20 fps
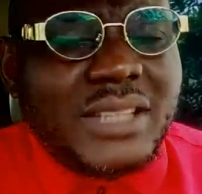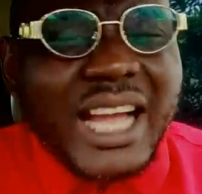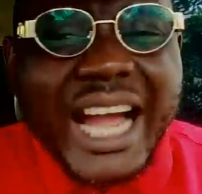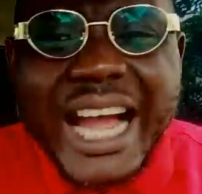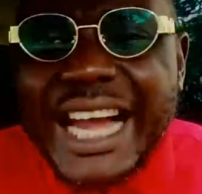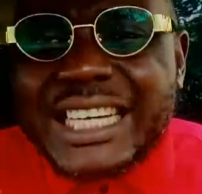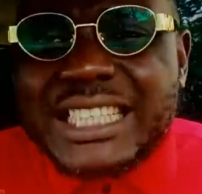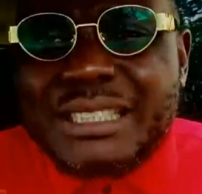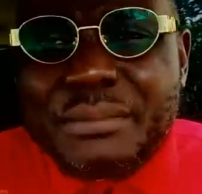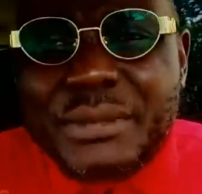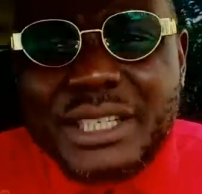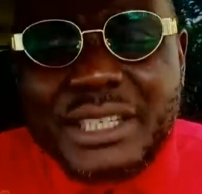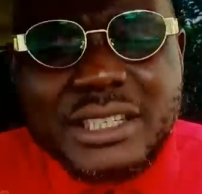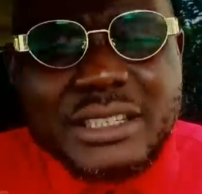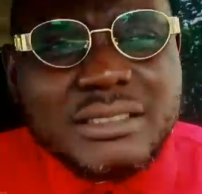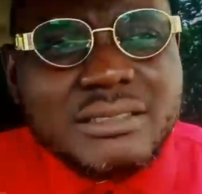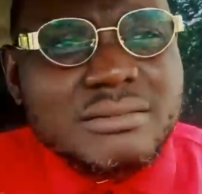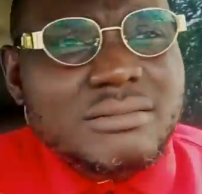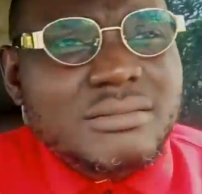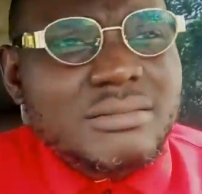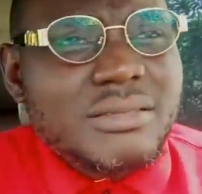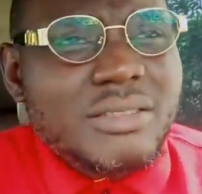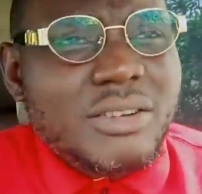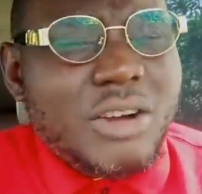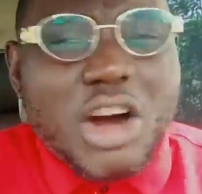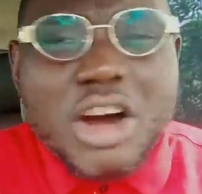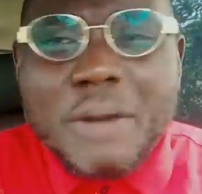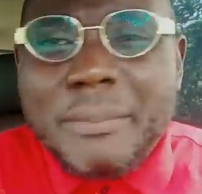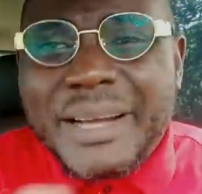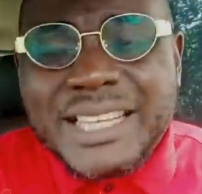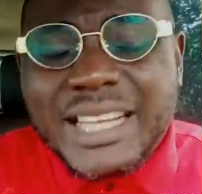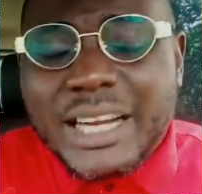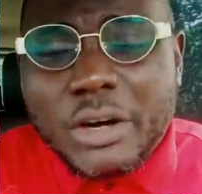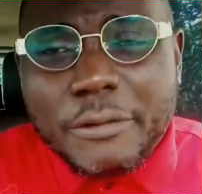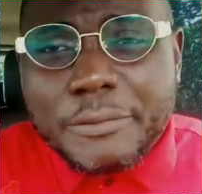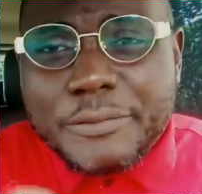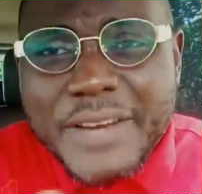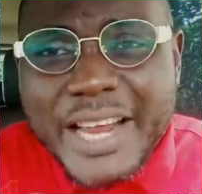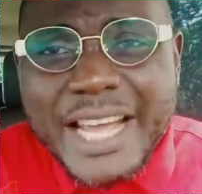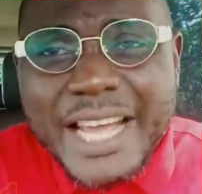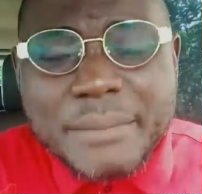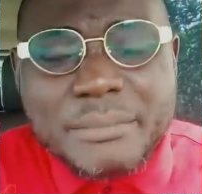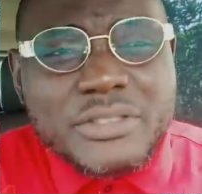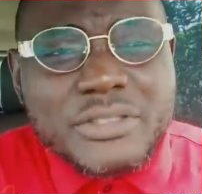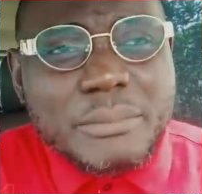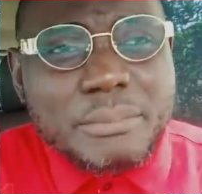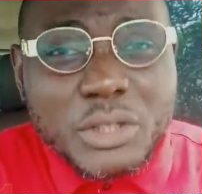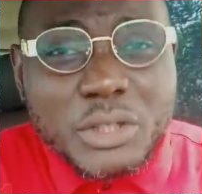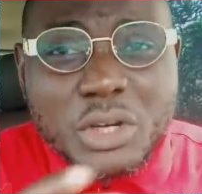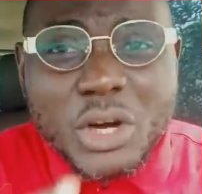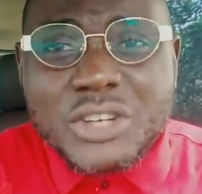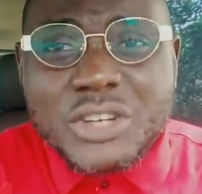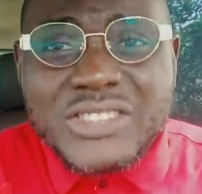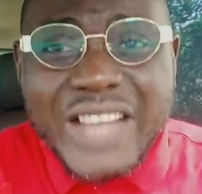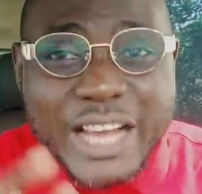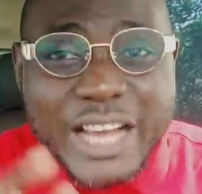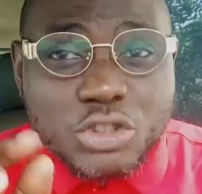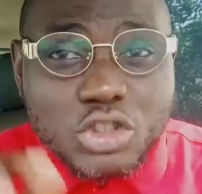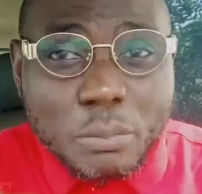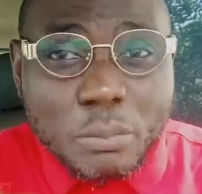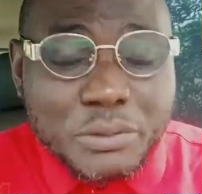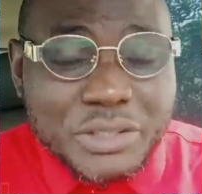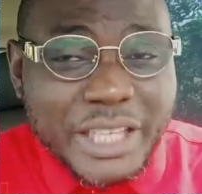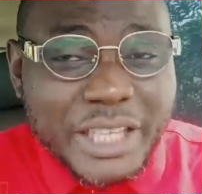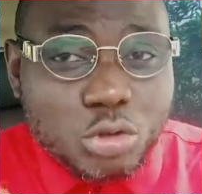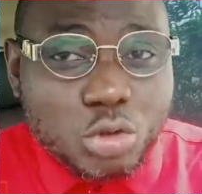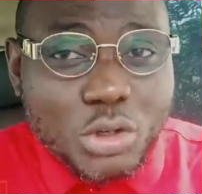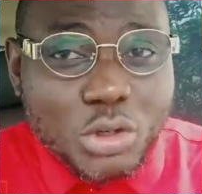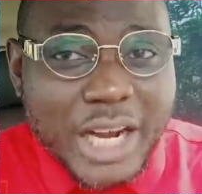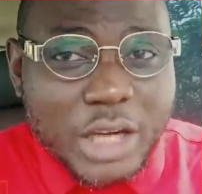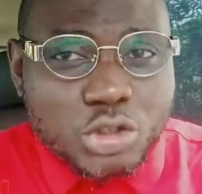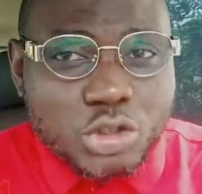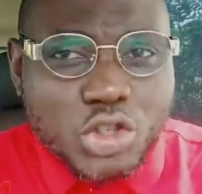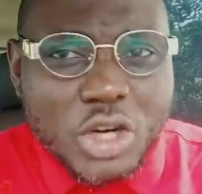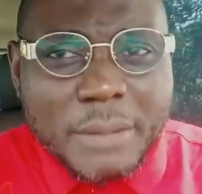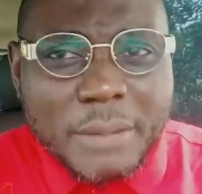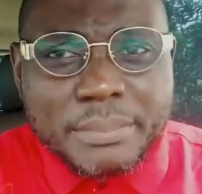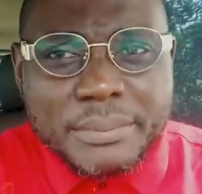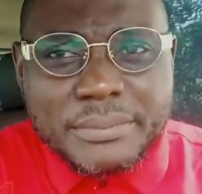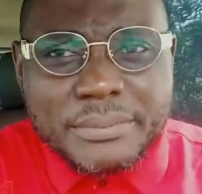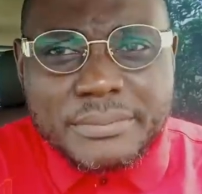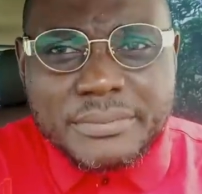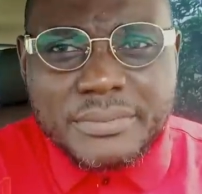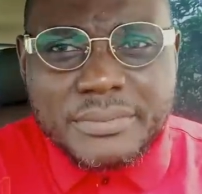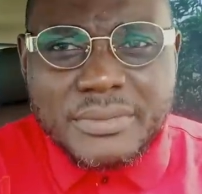tagged me all manner of names because I supported Donald Trump.